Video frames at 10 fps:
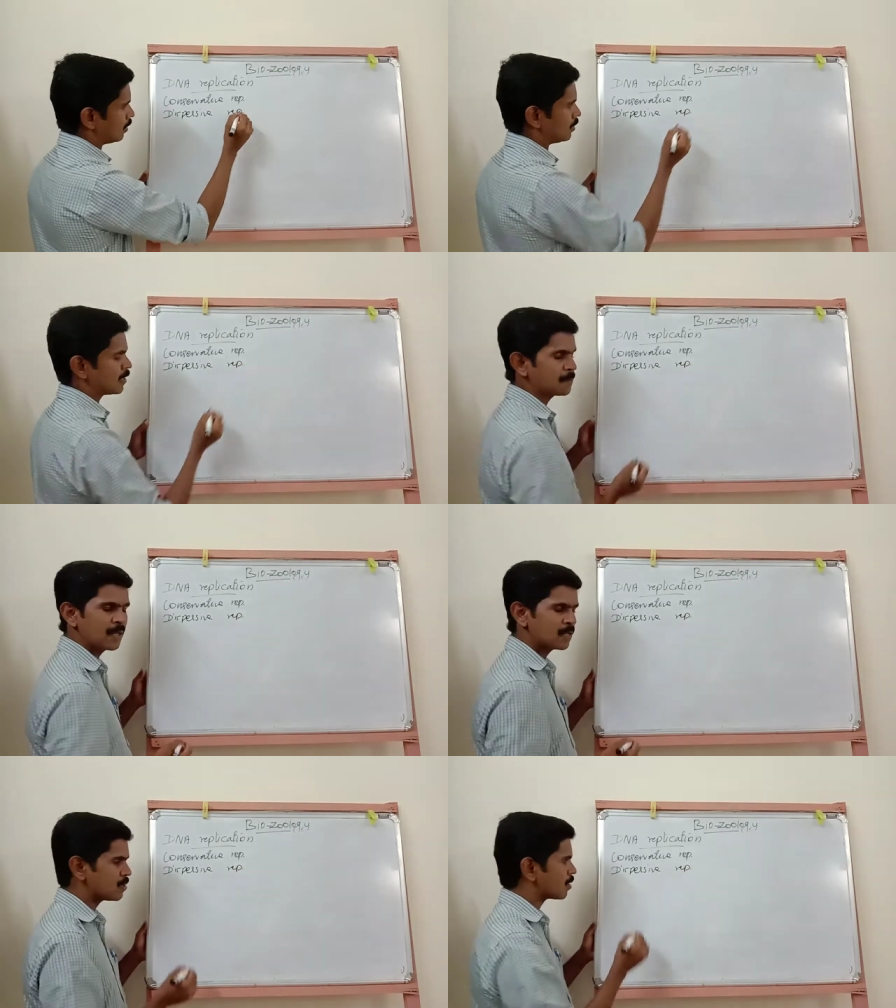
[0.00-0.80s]

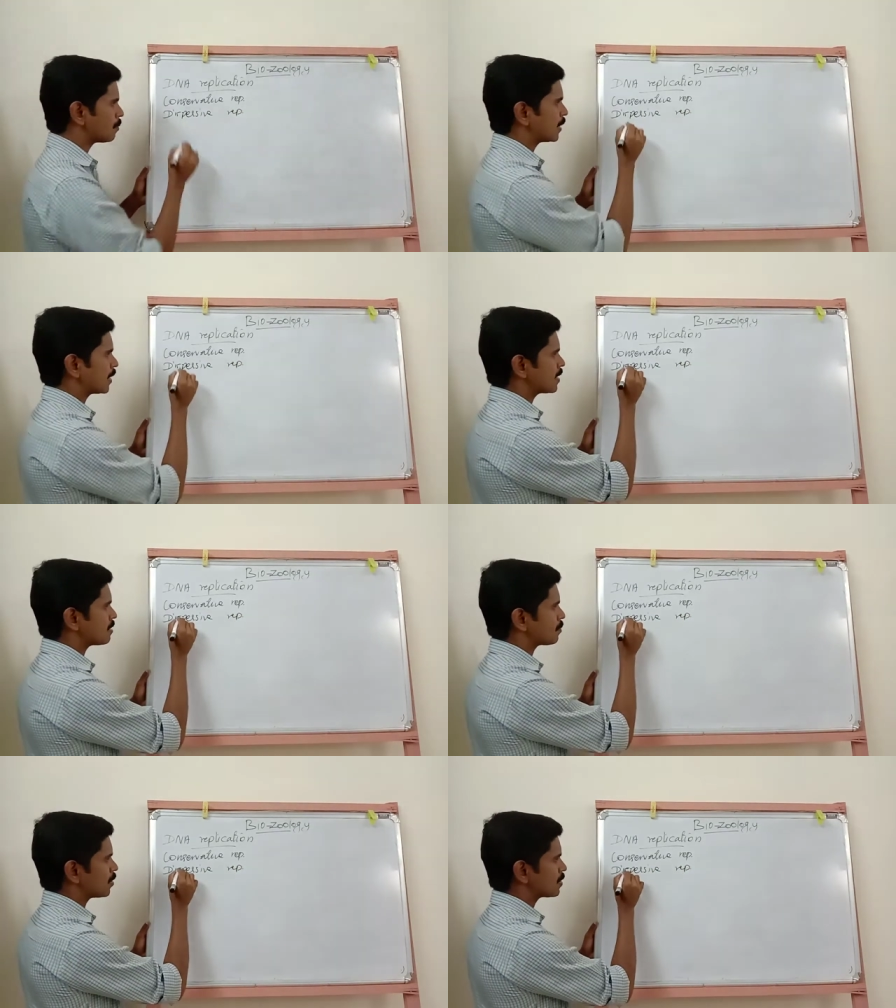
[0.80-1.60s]
dispersive
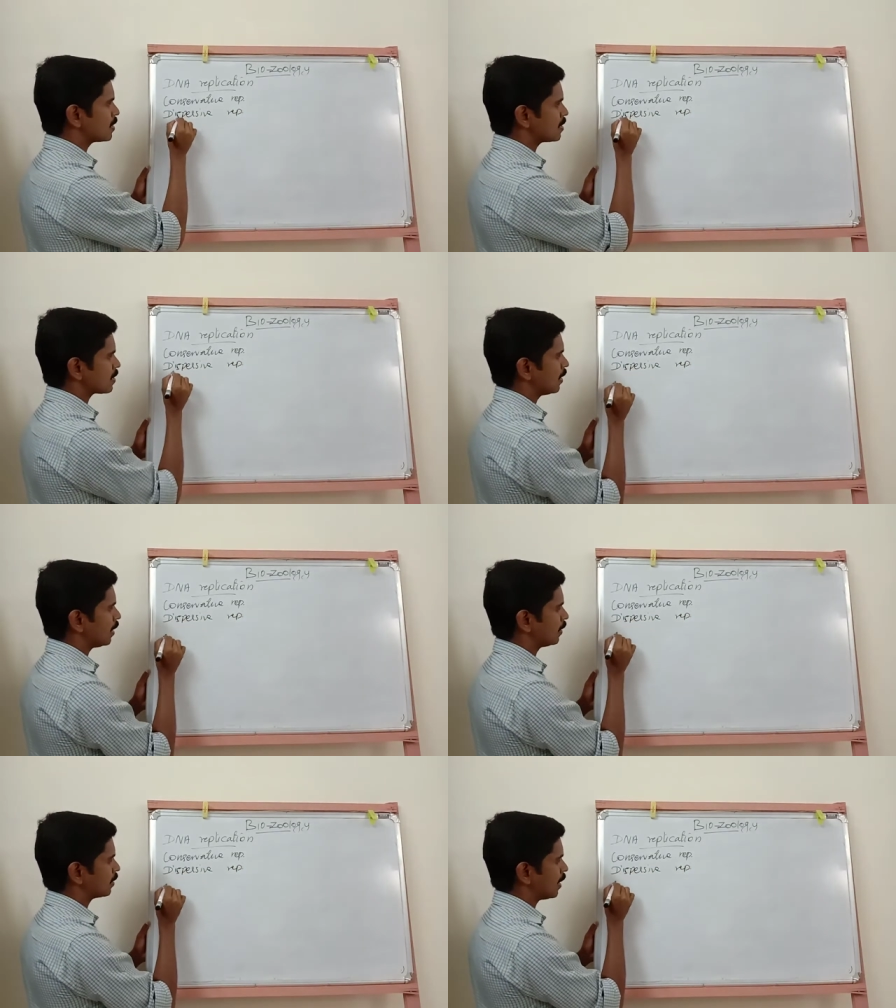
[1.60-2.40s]
replication process,
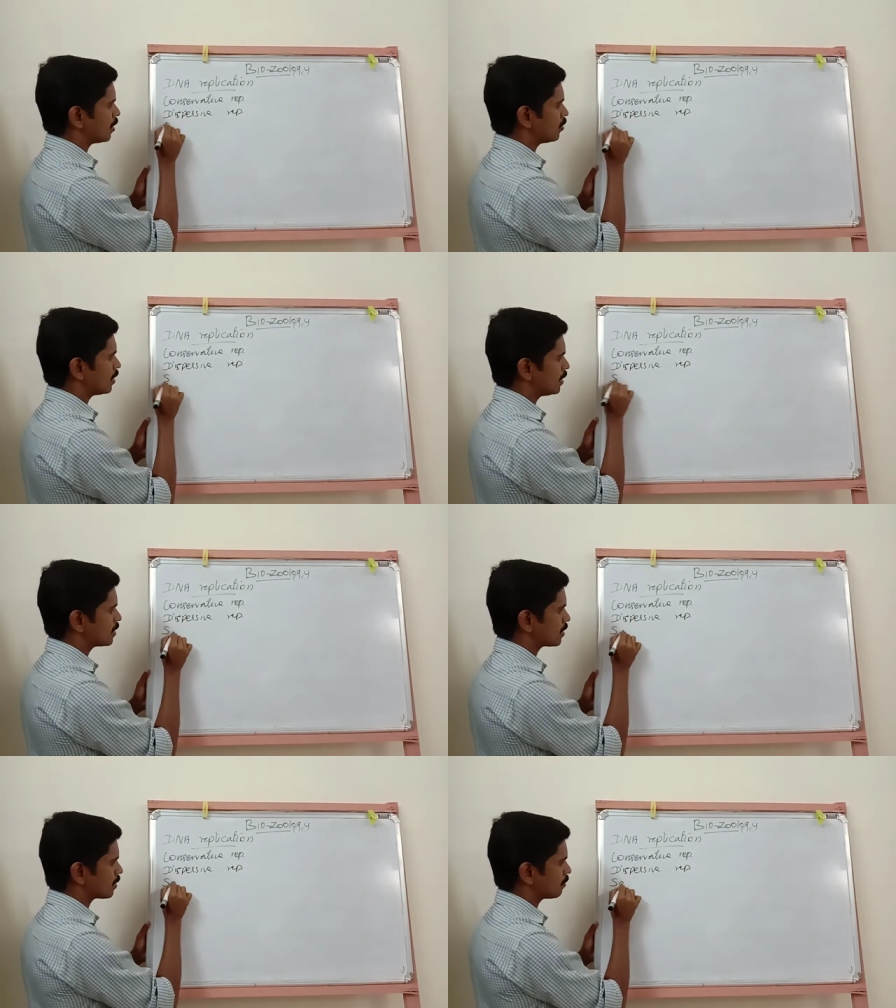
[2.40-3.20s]
and the third one
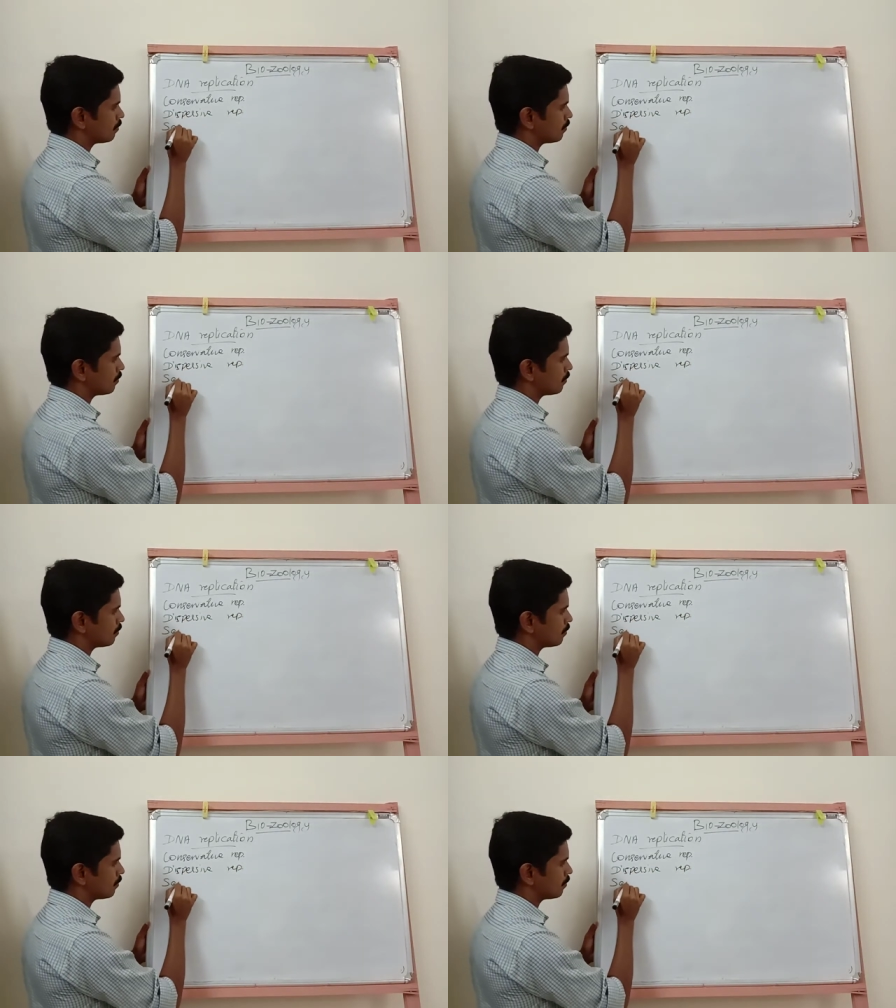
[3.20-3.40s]
is